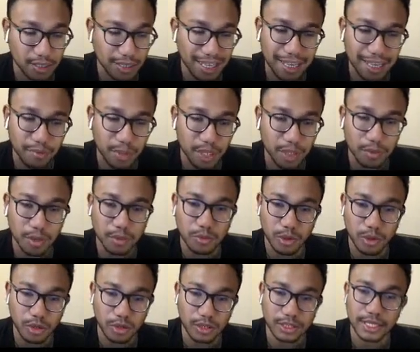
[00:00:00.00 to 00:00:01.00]
at minimum, we're
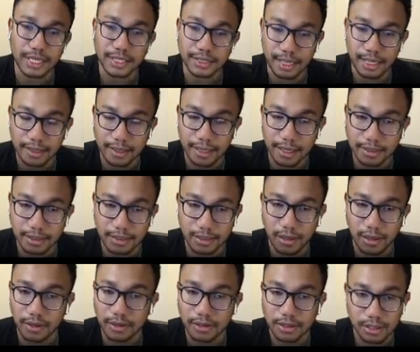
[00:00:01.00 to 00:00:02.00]
going to take
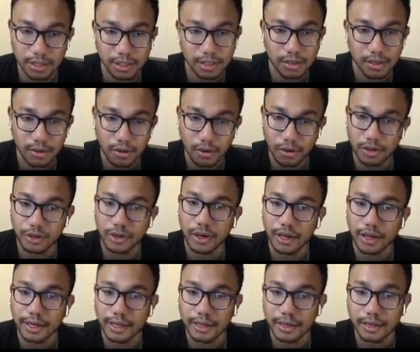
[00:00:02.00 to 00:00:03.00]
$10,000 or you're not
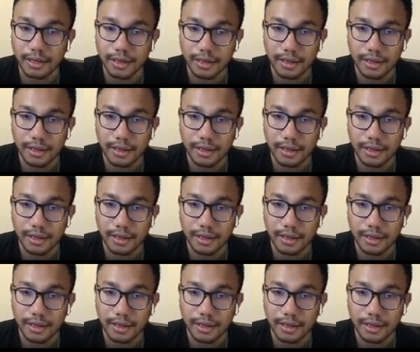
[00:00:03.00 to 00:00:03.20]
in.